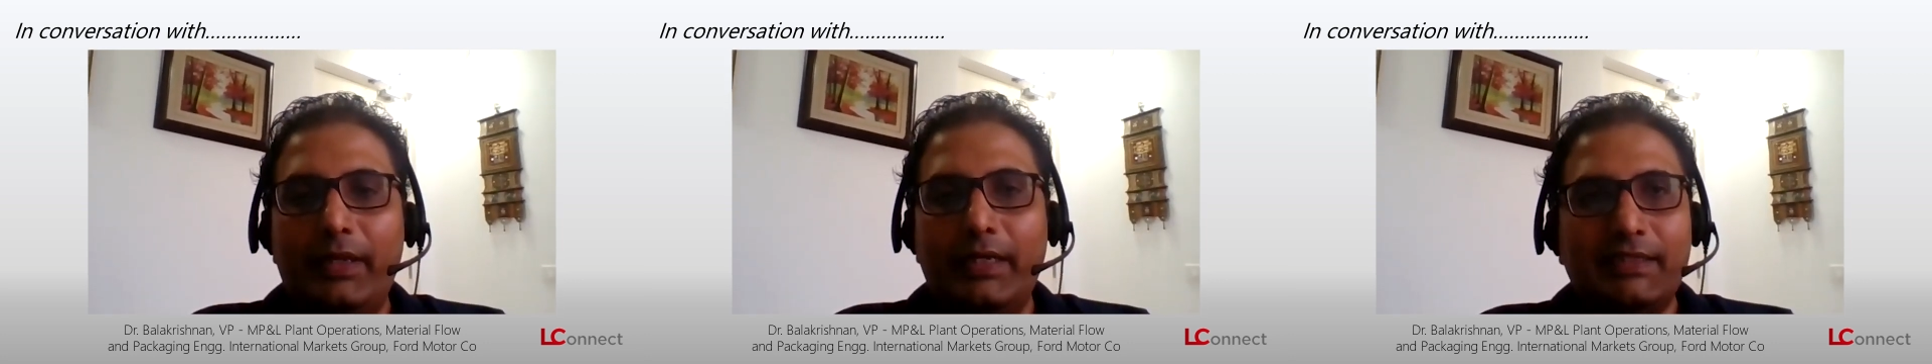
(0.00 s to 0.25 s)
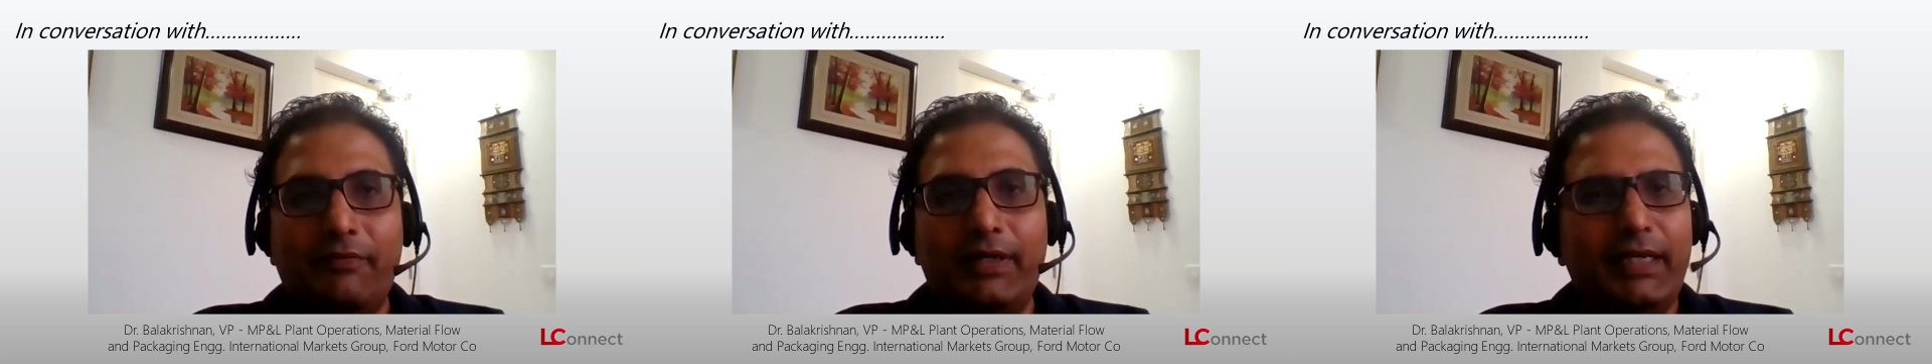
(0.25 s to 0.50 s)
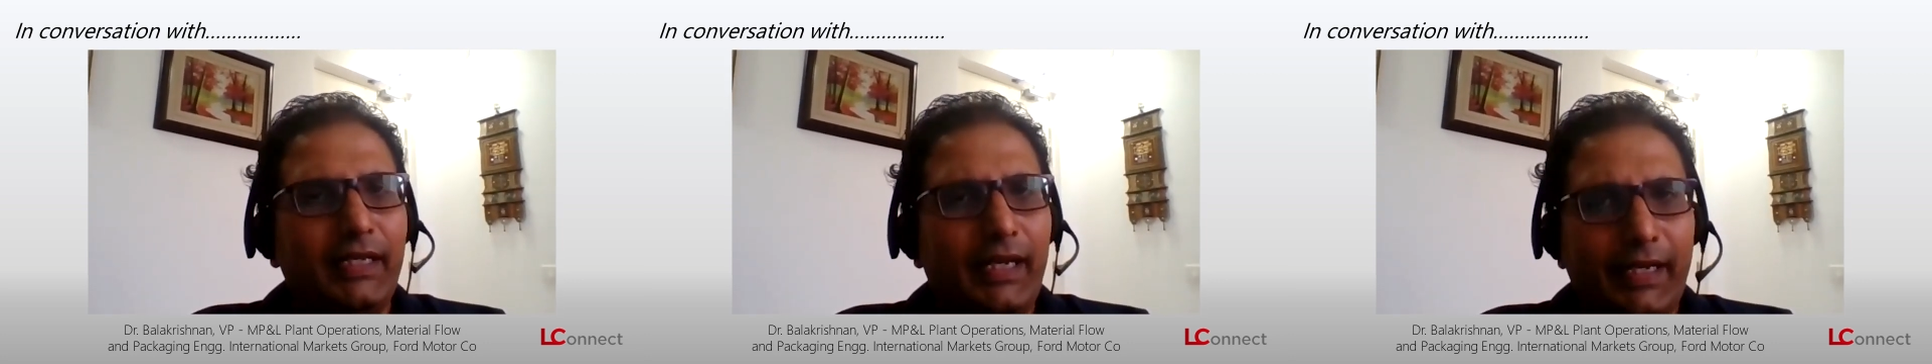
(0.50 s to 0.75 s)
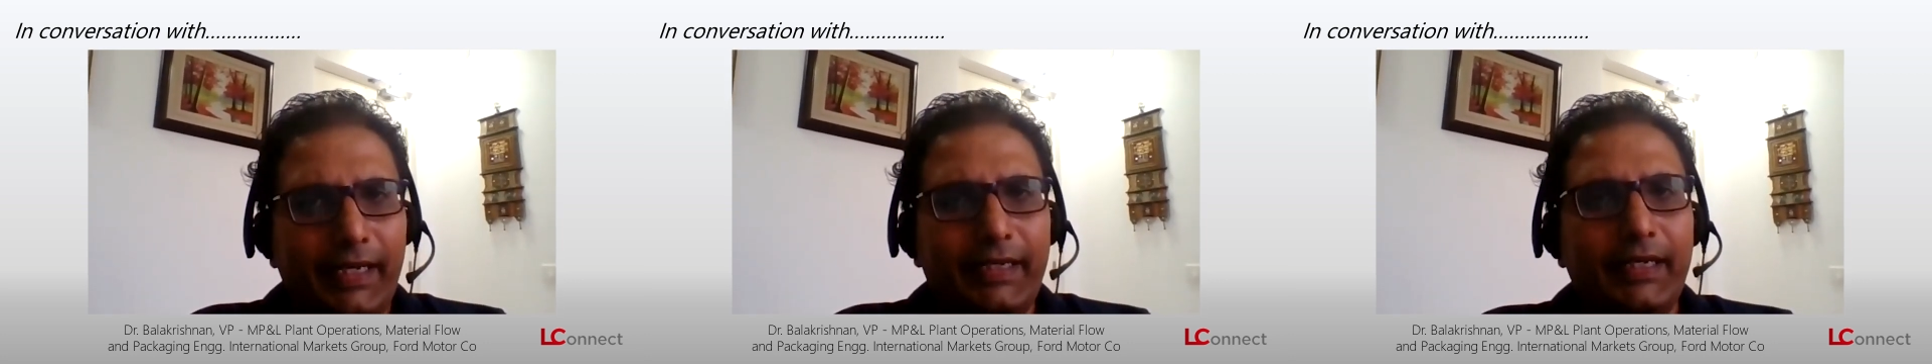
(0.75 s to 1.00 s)
17
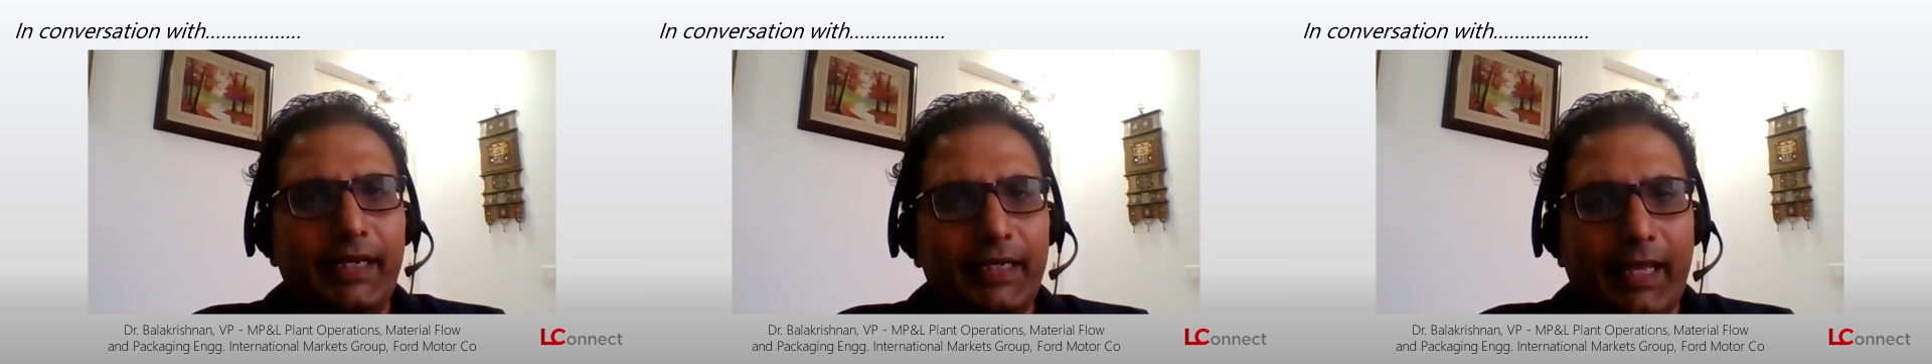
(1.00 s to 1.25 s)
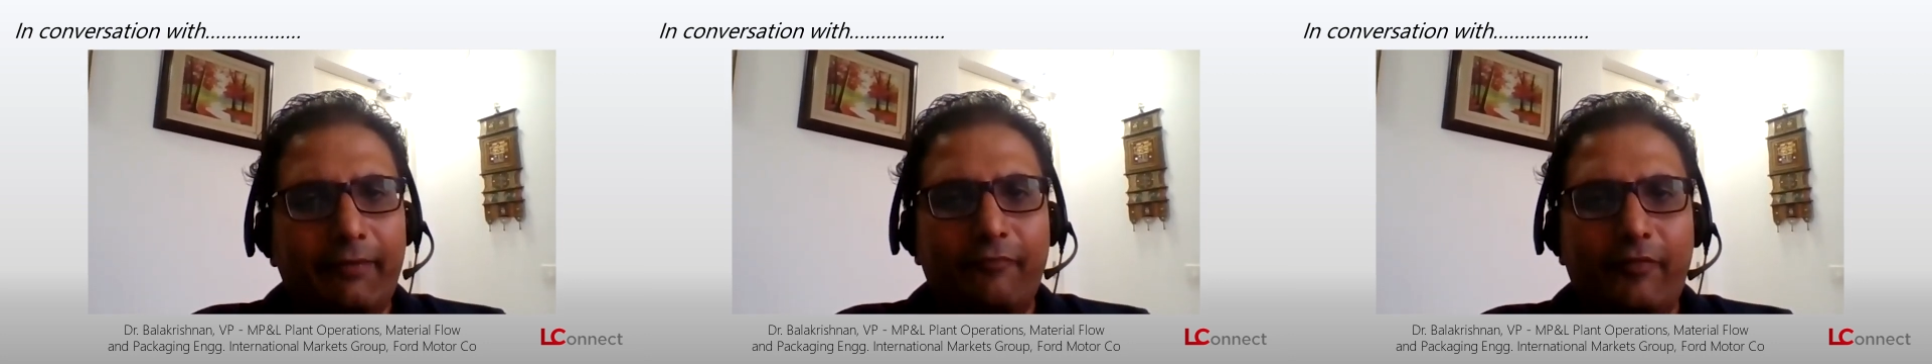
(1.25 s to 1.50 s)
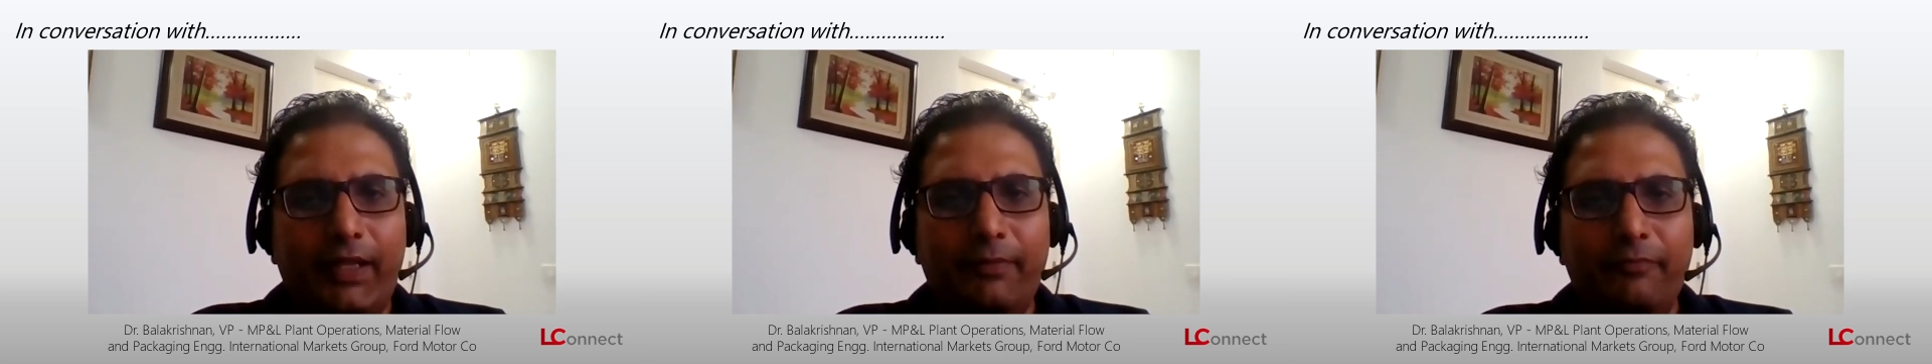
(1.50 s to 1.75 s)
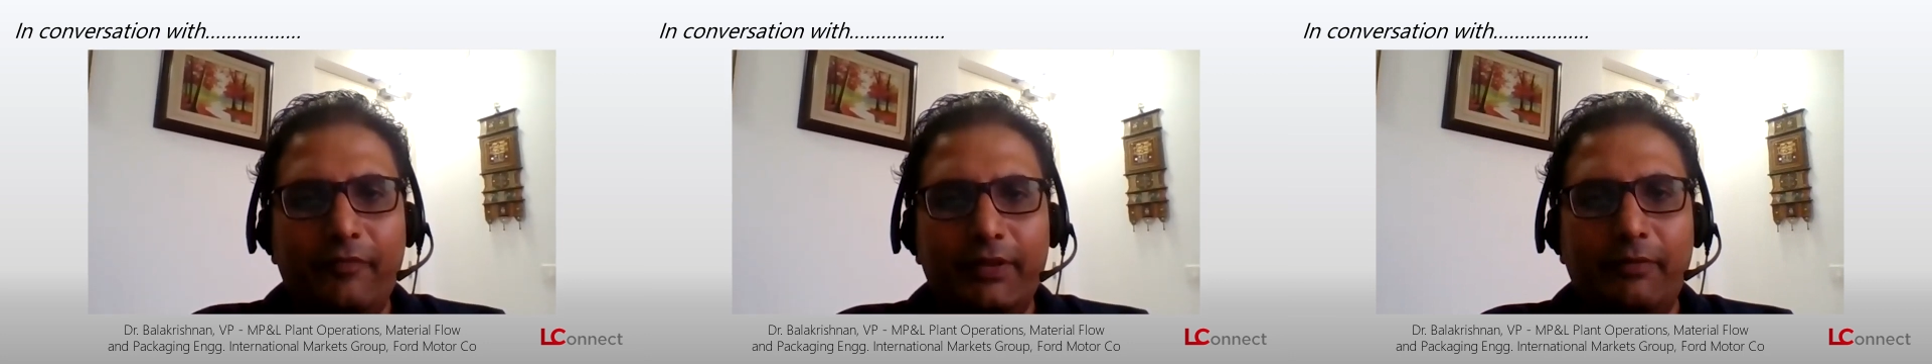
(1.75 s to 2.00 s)
and 18 time
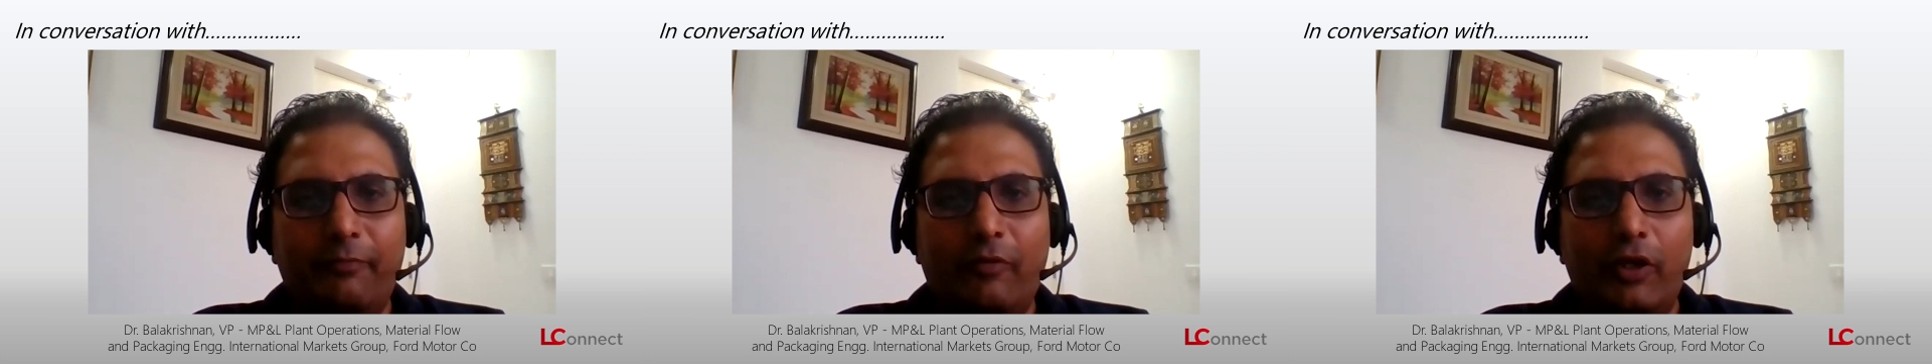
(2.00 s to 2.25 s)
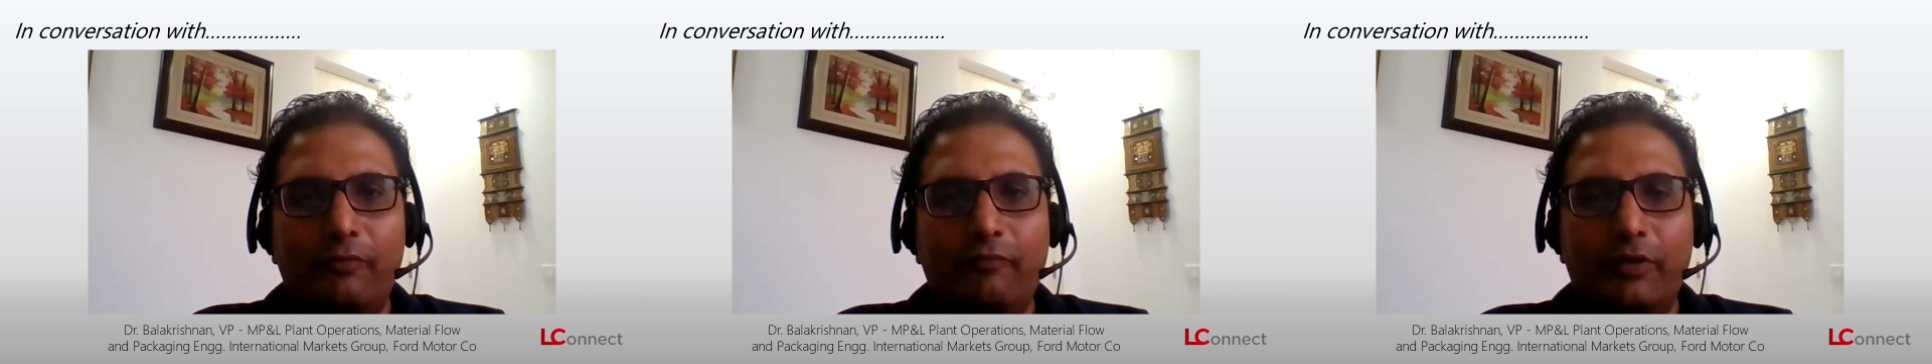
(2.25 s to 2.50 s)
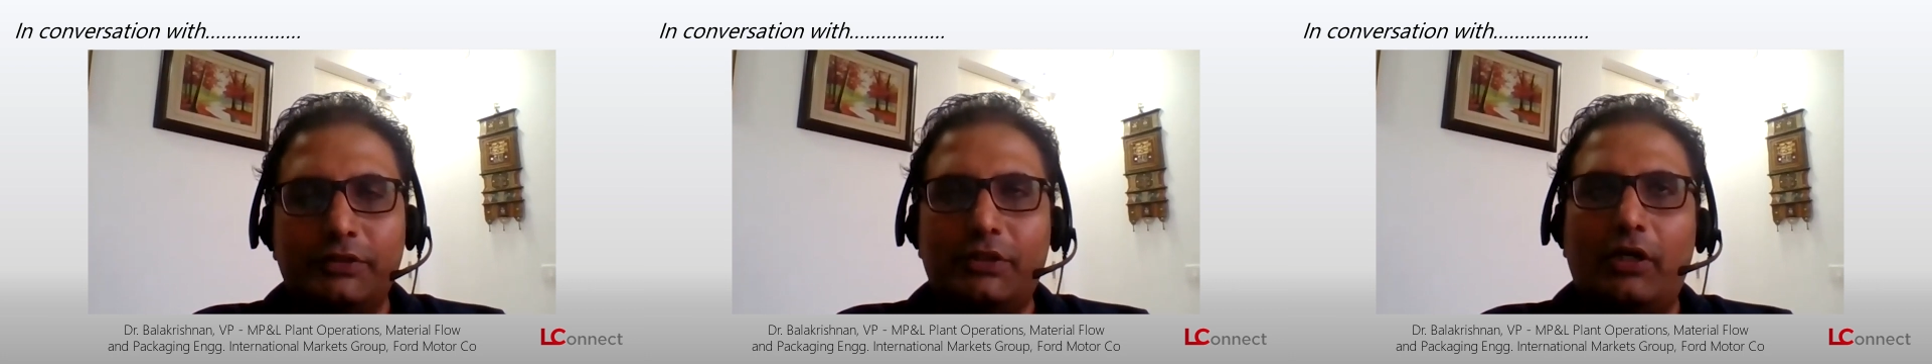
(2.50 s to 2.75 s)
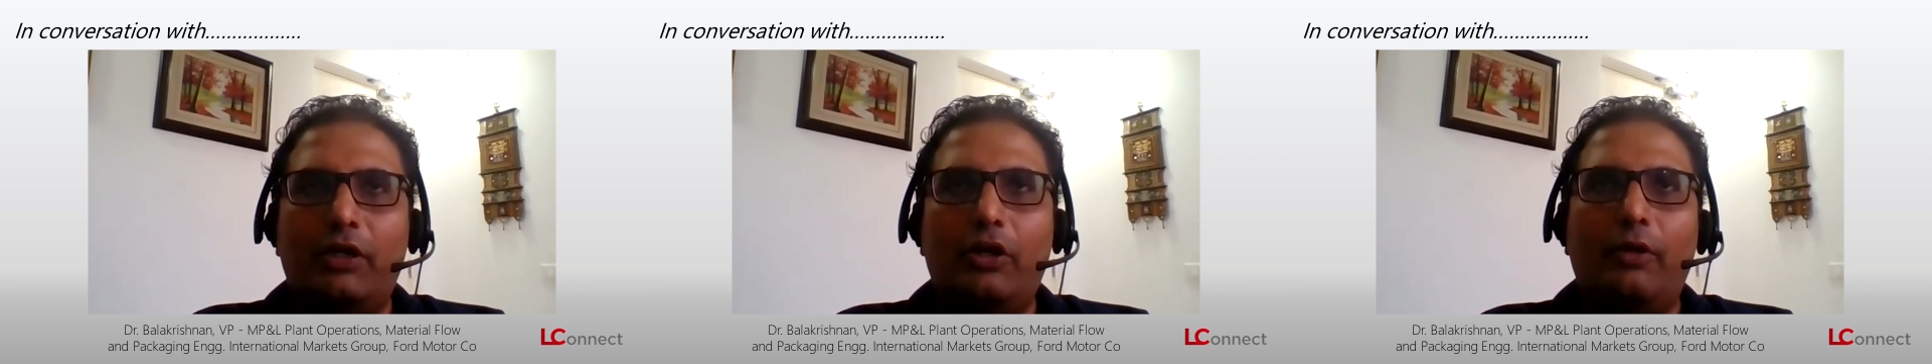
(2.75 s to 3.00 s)
frame, when the volume was
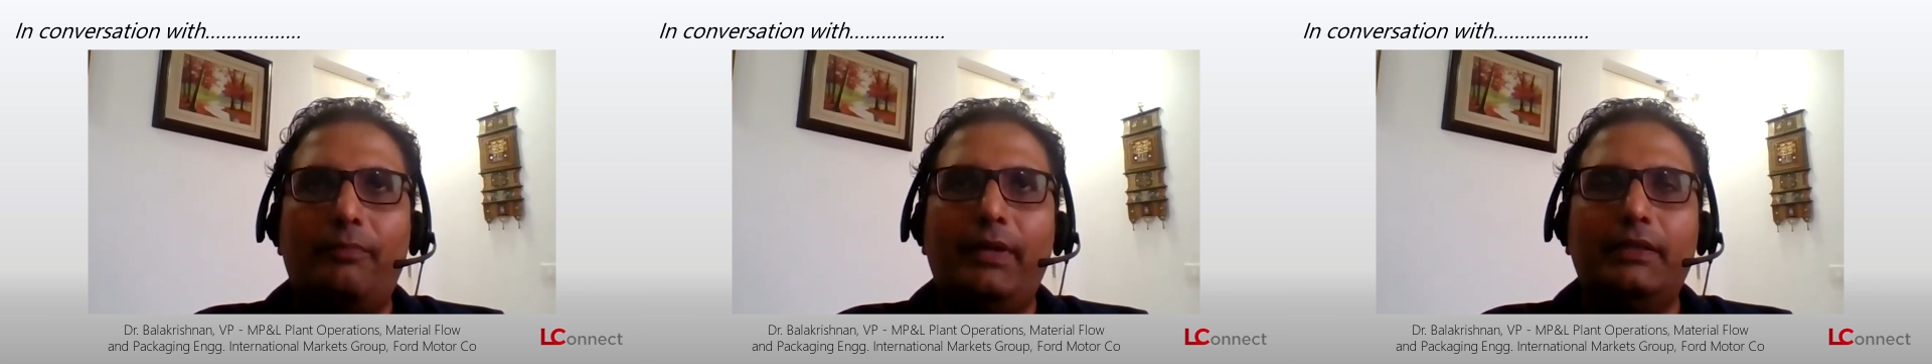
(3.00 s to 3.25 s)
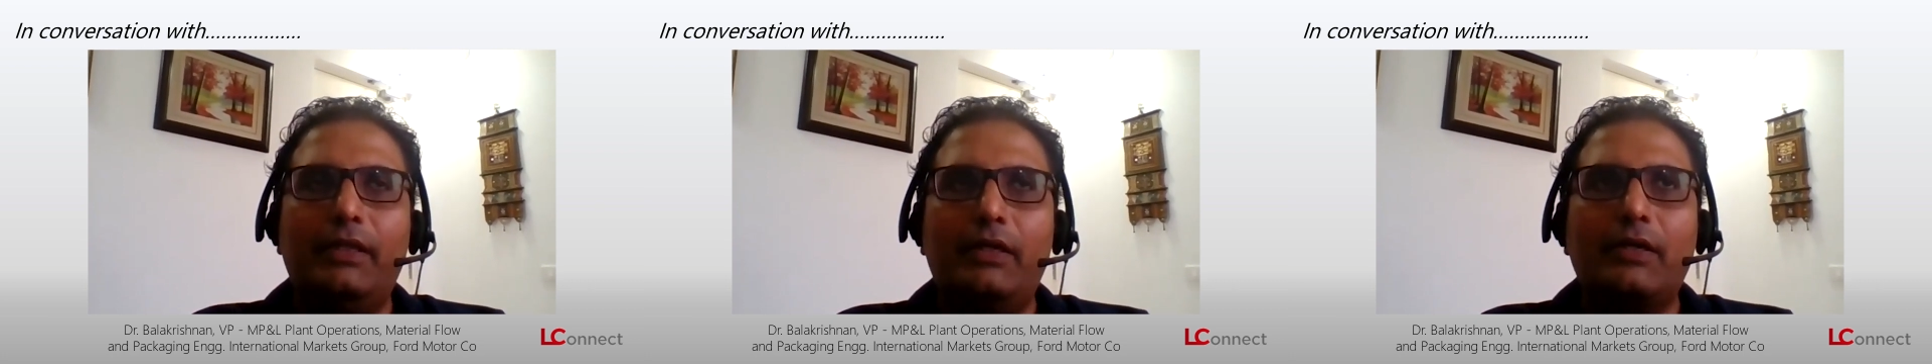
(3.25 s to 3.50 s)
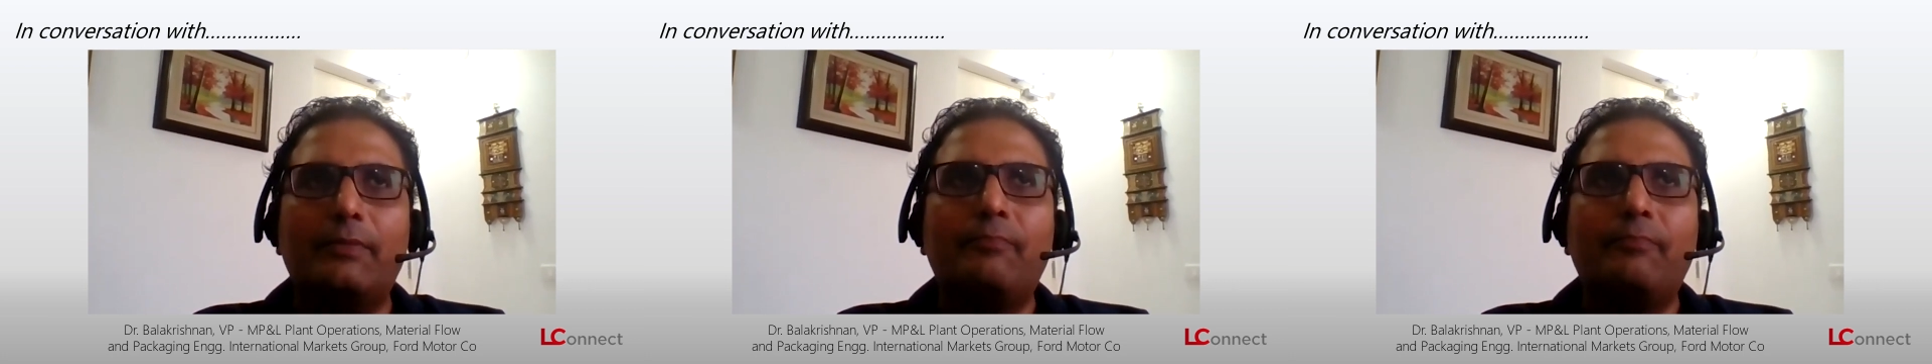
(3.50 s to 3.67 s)
start dropping there,